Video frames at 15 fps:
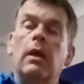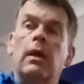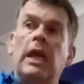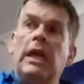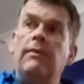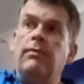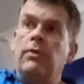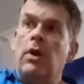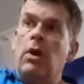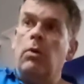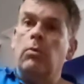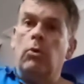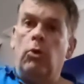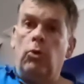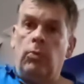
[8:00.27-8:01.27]
Even
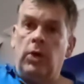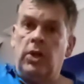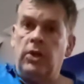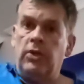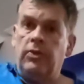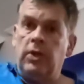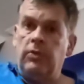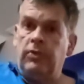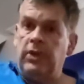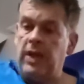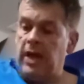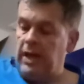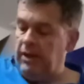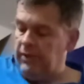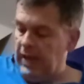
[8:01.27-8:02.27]
though all we're going to do
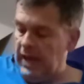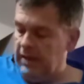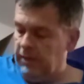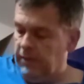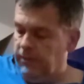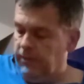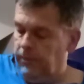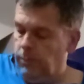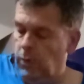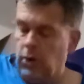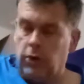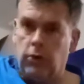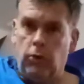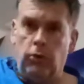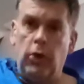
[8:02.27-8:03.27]
tonight is hit what are
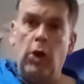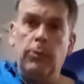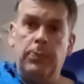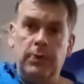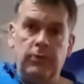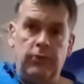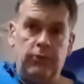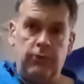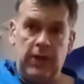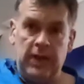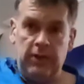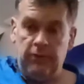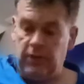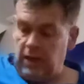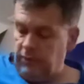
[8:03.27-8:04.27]
called open
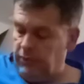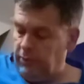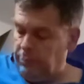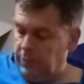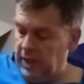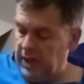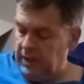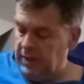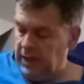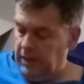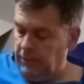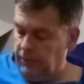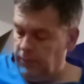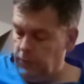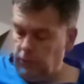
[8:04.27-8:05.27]
strings, that's just playing these
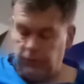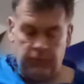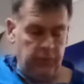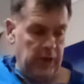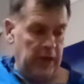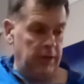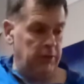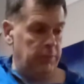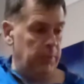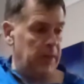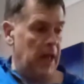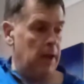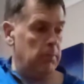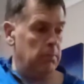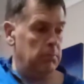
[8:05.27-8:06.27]
4 strings
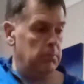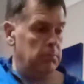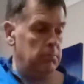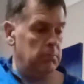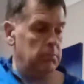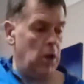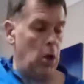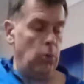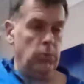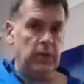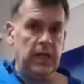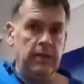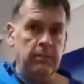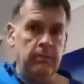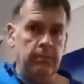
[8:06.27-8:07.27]
without
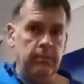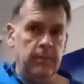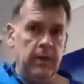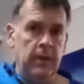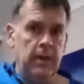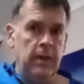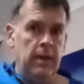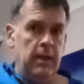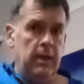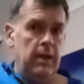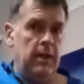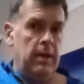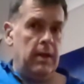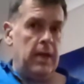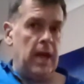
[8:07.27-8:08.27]
holding
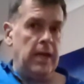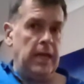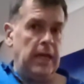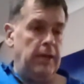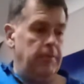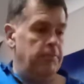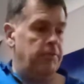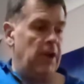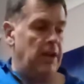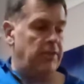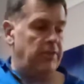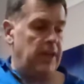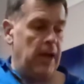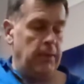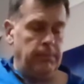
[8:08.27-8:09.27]
any frets
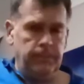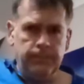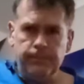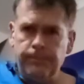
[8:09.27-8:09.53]
down.